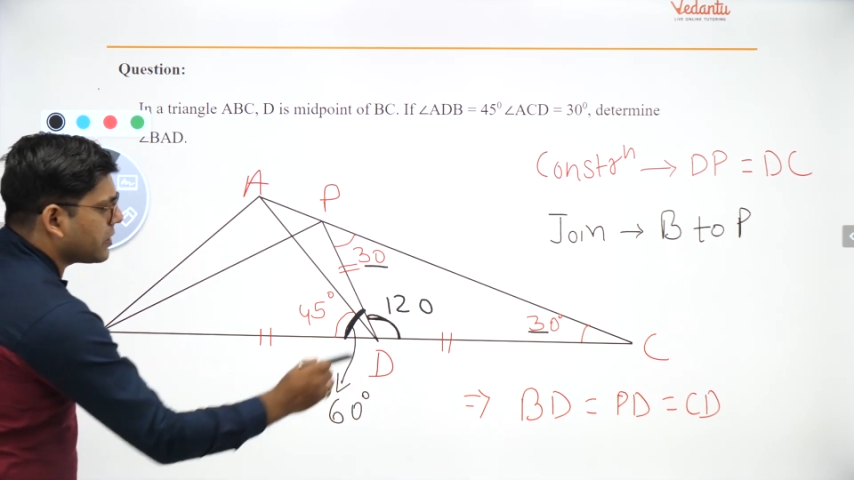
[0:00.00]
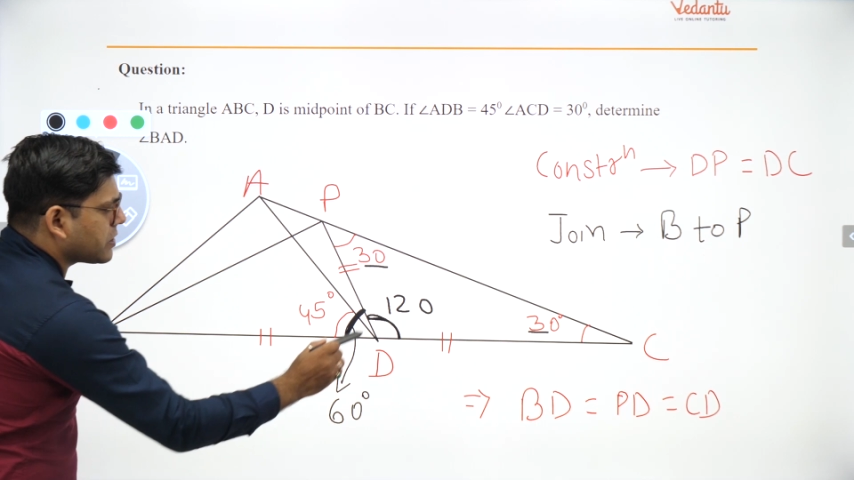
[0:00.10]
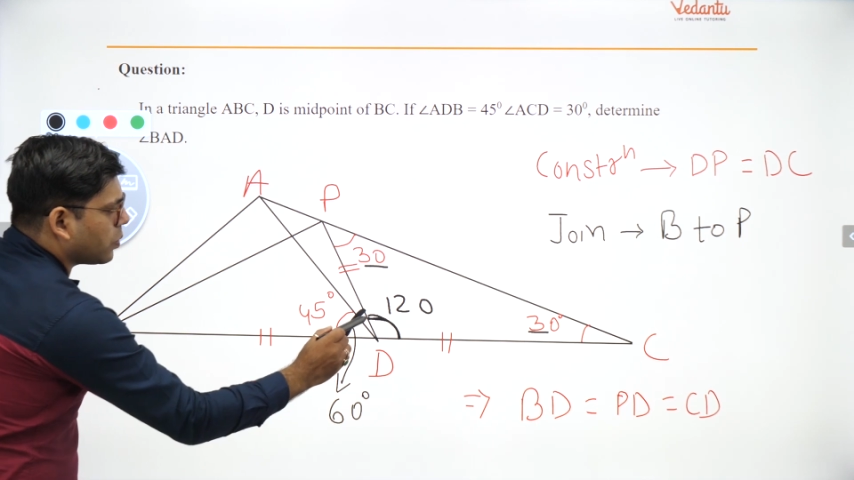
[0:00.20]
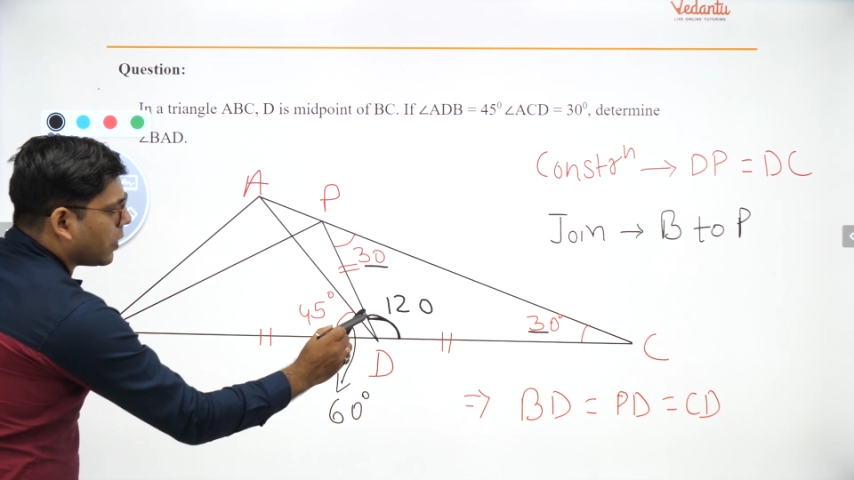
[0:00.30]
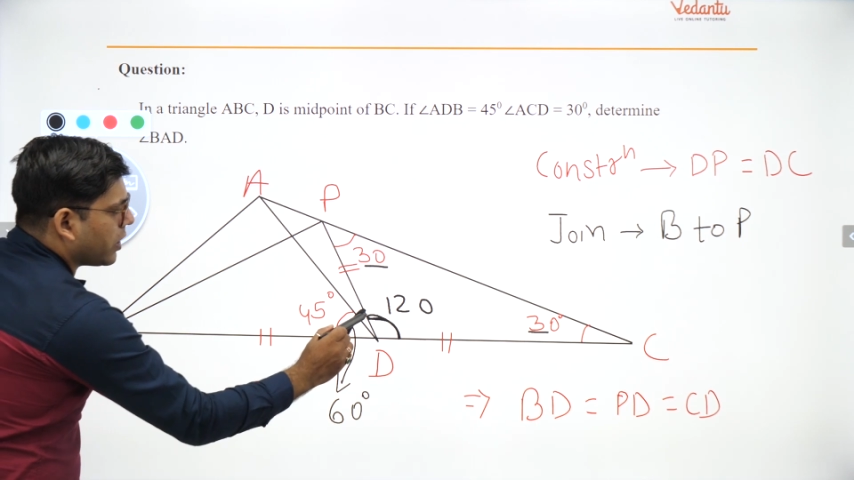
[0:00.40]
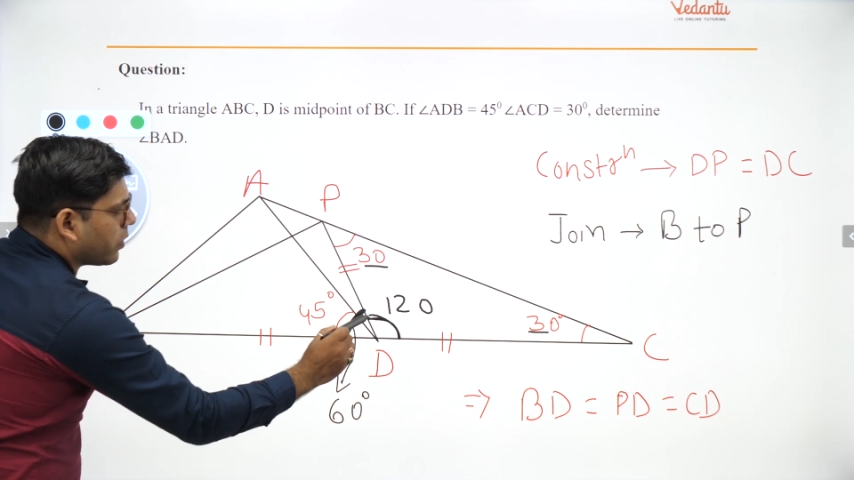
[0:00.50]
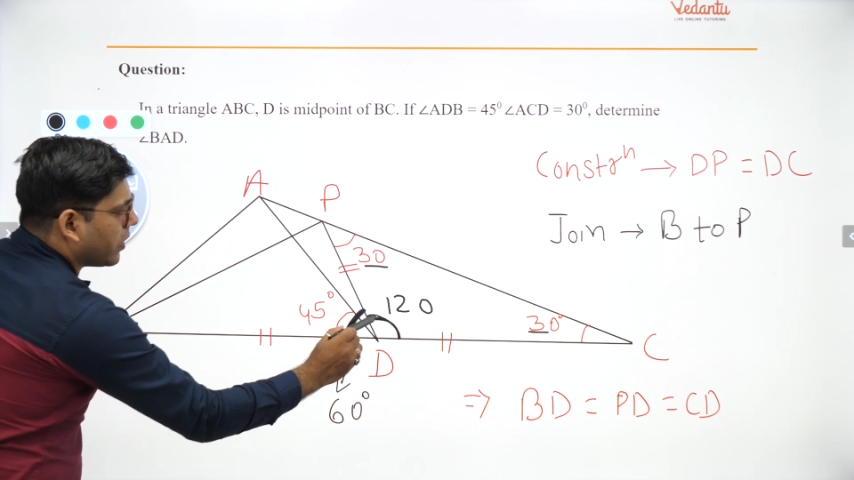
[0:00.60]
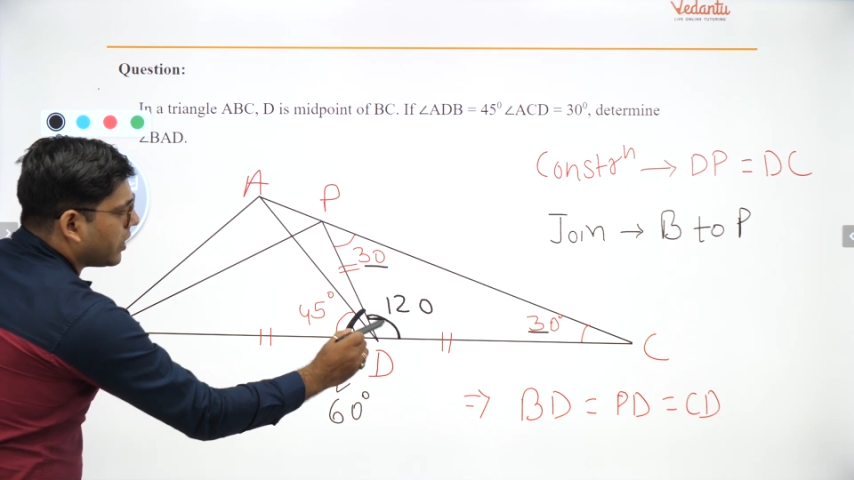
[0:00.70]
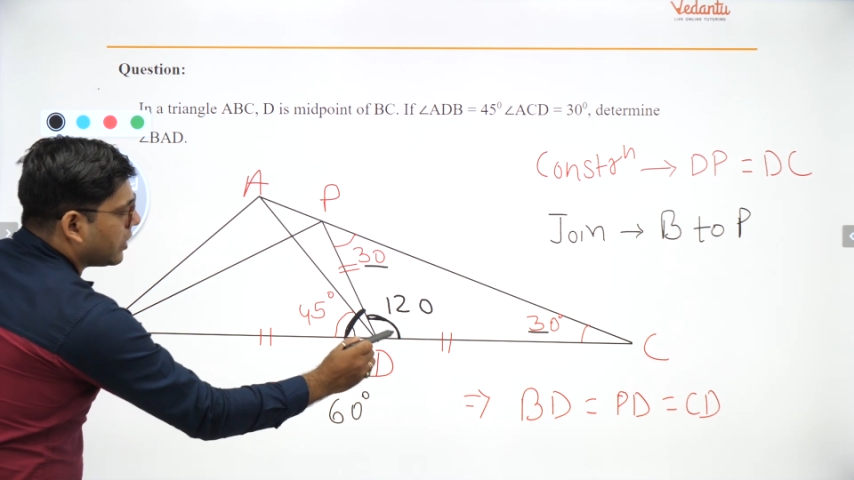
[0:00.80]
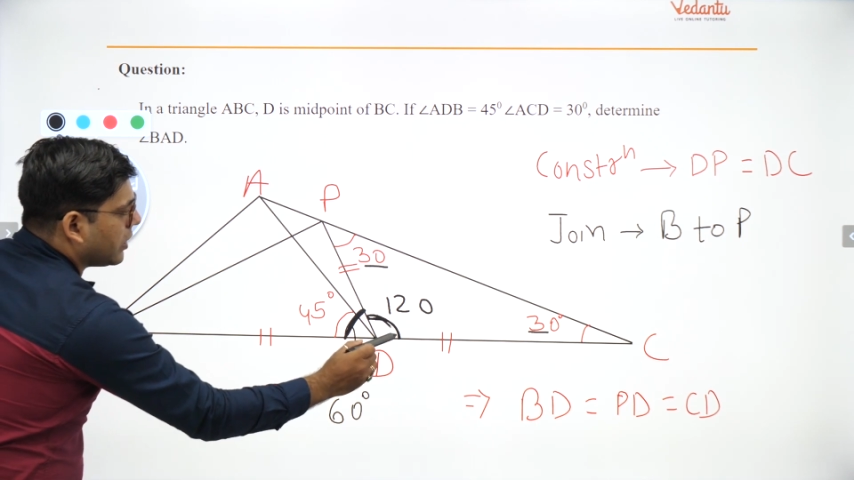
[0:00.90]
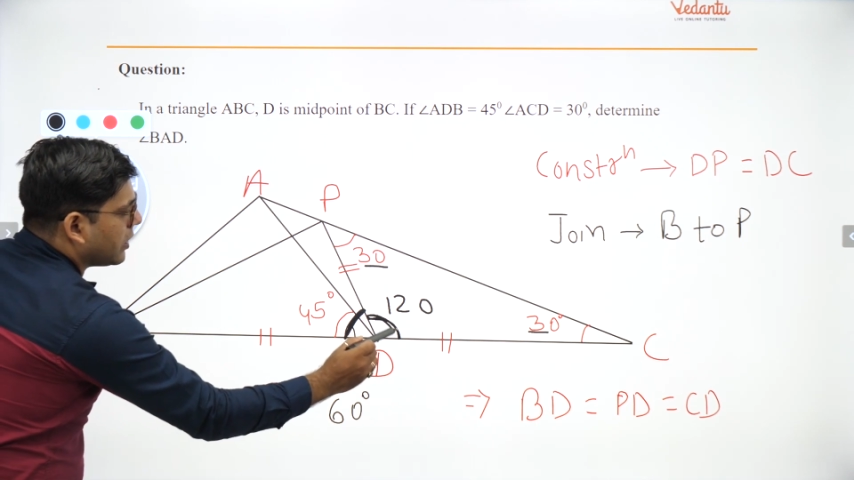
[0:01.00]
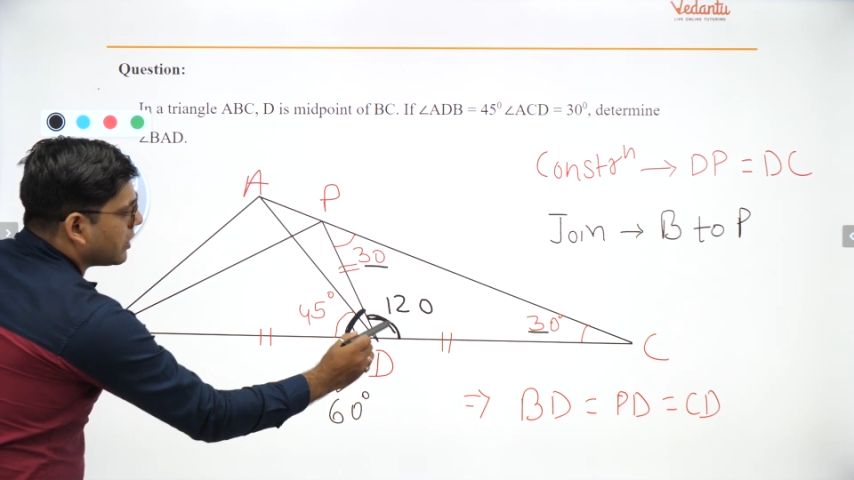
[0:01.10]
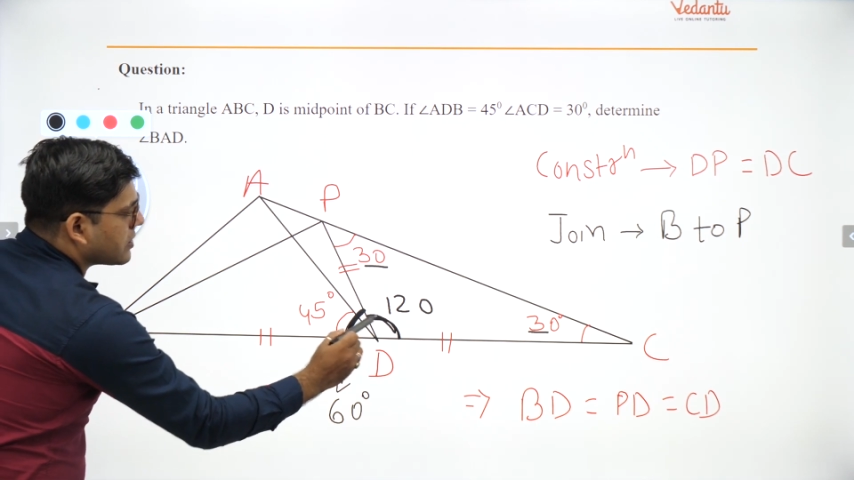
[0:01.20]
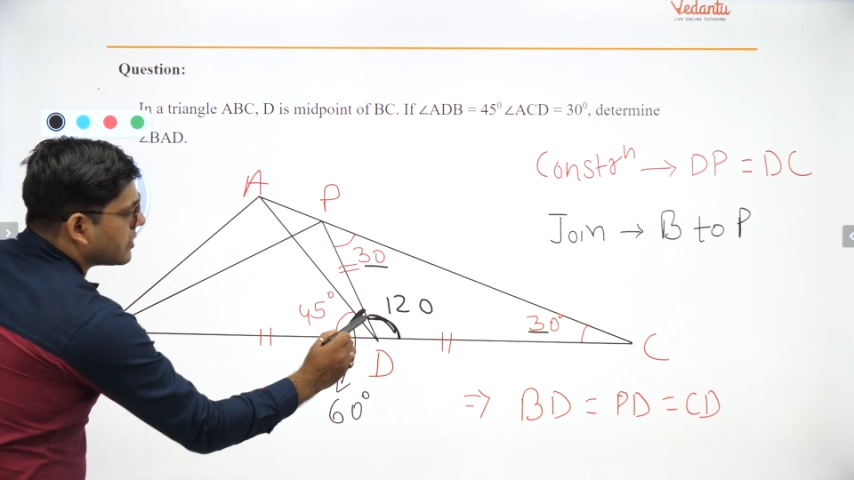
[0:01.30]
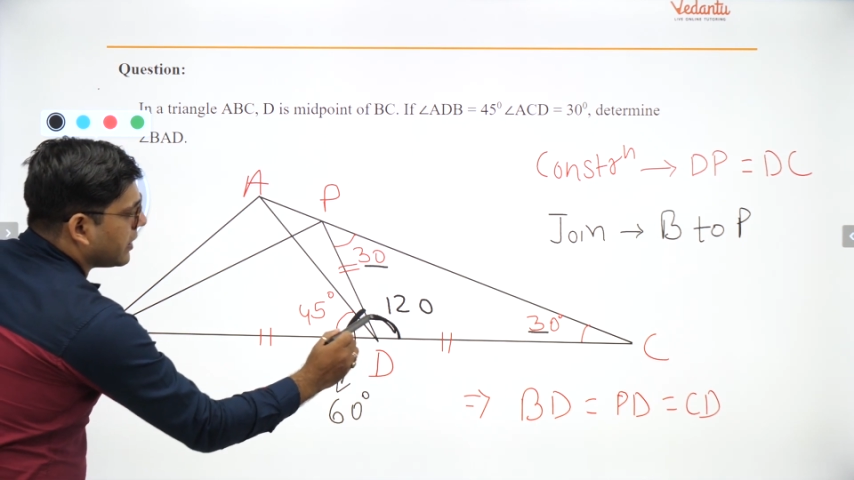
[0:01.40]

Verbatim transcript: This 120 is